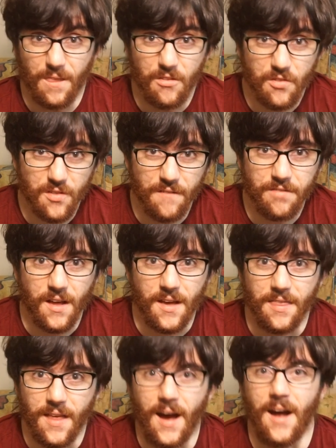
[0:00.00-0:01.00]
Stuff
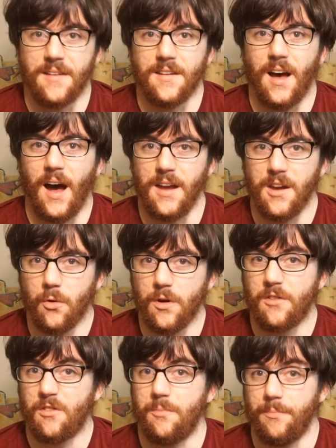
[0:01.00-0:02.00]
like that. I
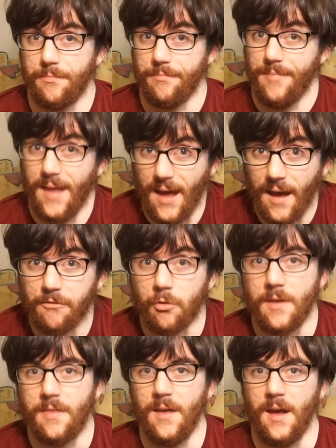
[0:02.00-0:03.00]
notice
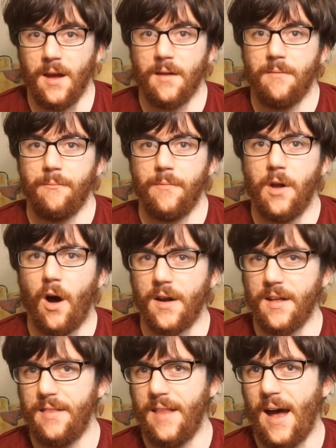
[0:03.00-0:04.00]
everything. Not
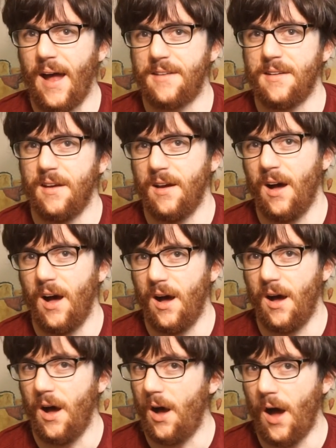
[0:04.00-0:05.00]
in that
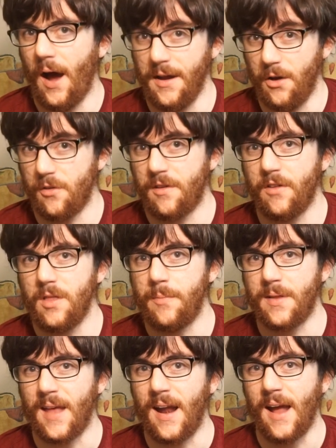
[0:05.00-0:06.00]
I notice everything,
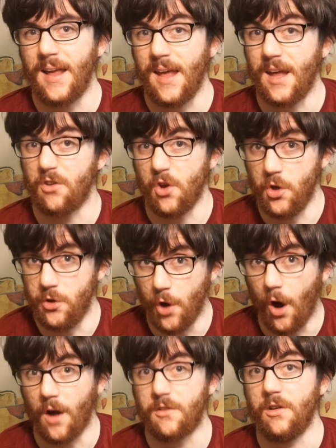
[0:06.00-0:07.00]
but that I can't
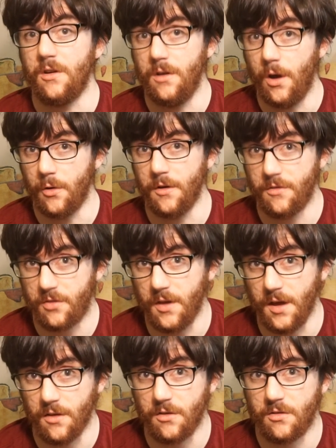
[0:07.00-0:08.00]
not notice
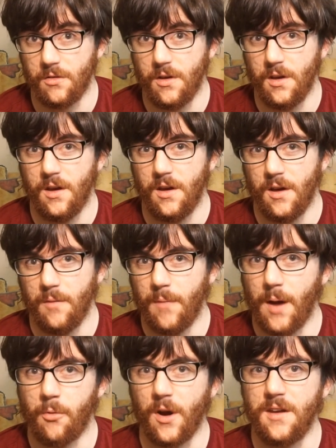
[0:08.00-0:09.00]
things.
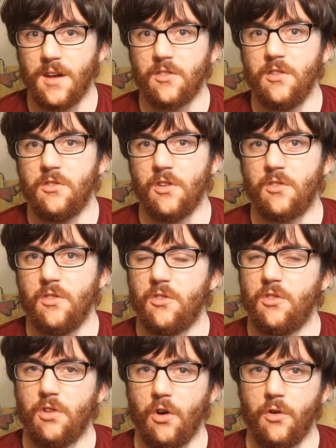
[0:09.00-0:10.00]
My brain doesn't just
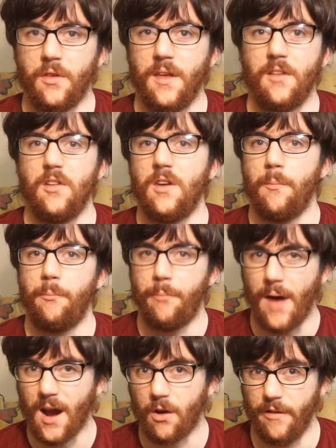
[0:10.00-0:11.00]
turn things into
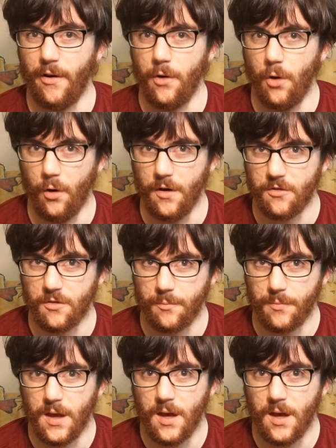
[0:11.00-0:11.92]
background noise.